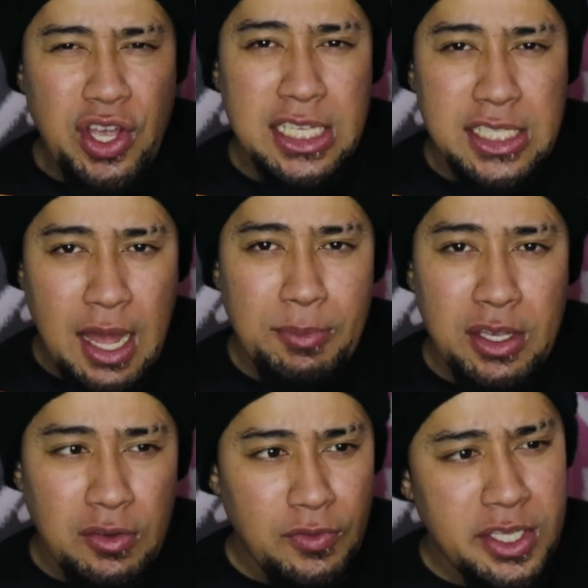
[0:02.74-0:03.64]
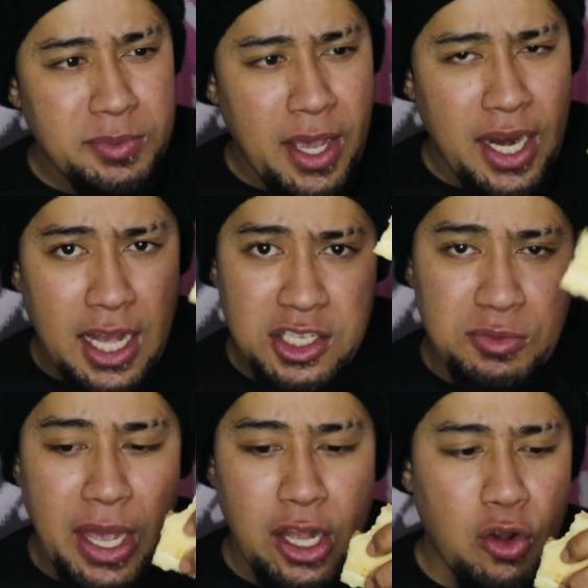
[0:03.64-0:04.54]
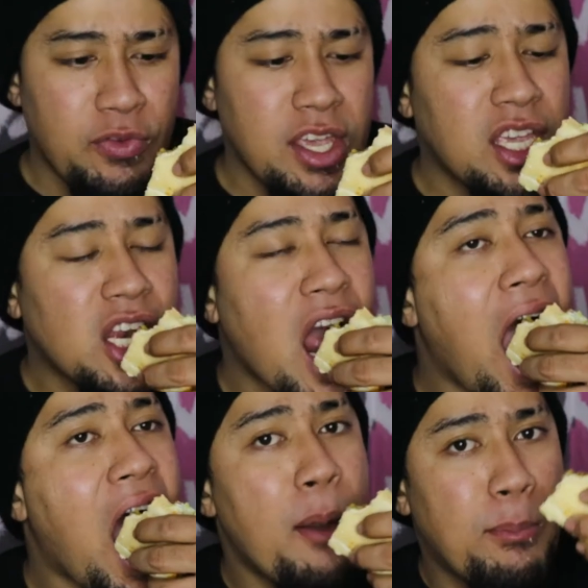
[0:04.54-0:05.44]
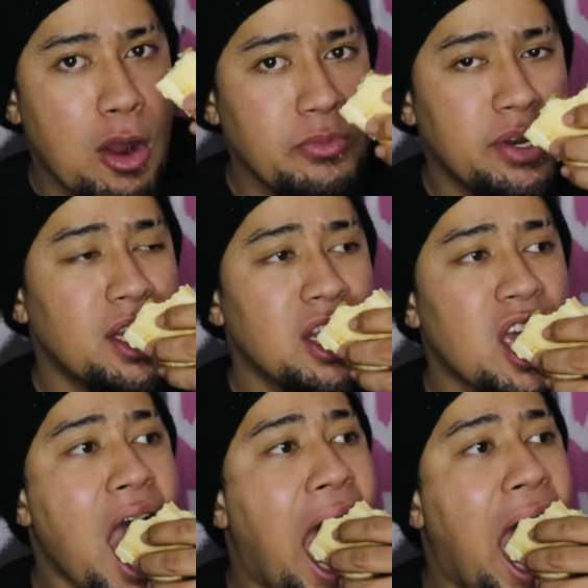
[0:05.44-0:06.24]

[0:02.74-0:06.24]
you guys got me convinced, man. I just might go vegan permanently.